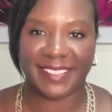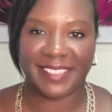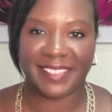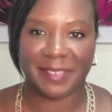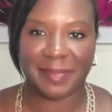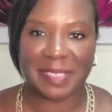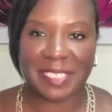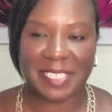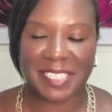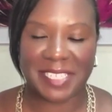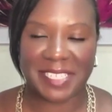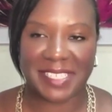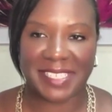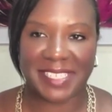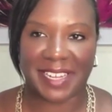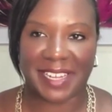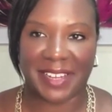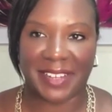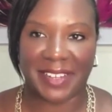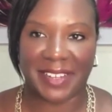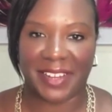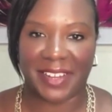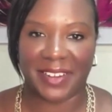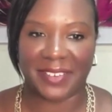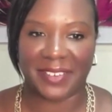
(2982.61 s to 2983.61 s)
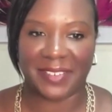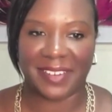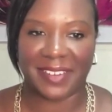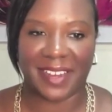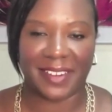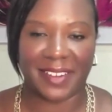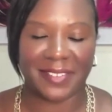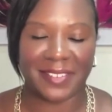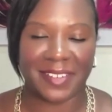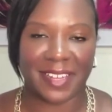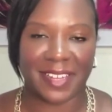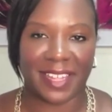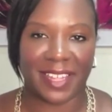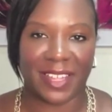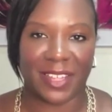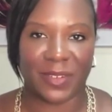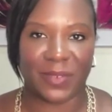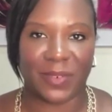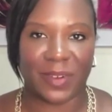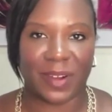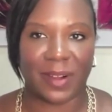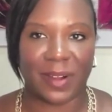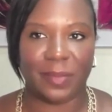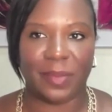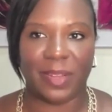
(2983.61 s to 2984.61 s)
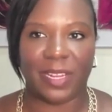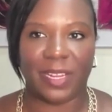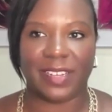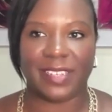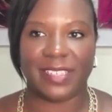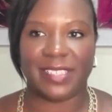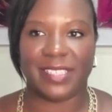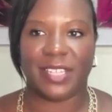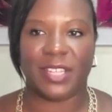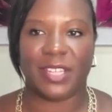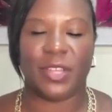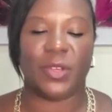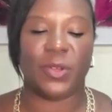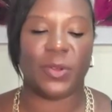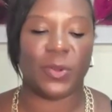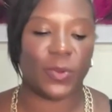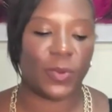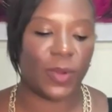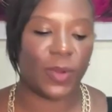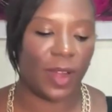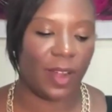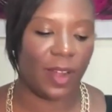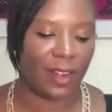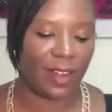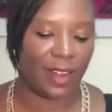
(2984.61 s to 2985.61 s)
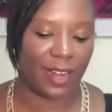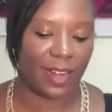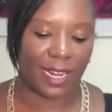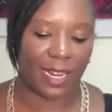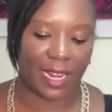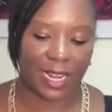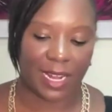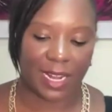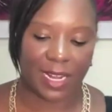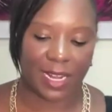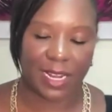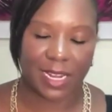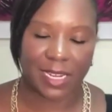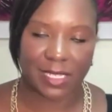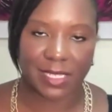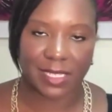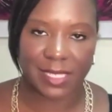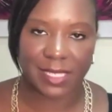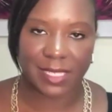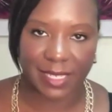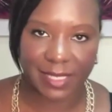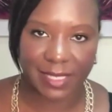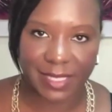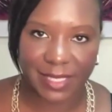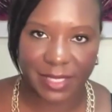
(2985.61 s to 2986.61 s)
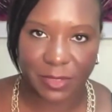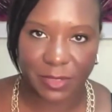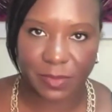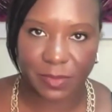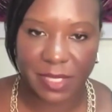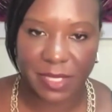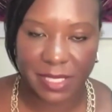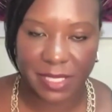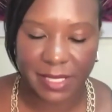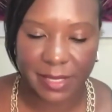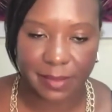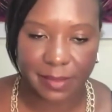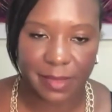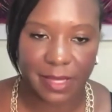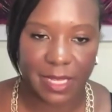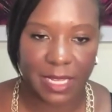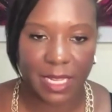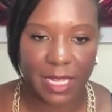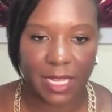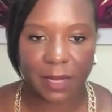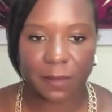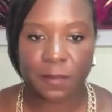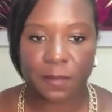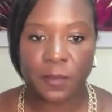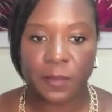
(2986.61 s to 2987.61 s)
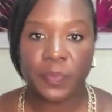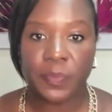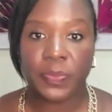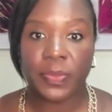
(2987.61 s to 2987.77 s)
Let me just tell you how lucky you are because you are going to get an inside scoop to something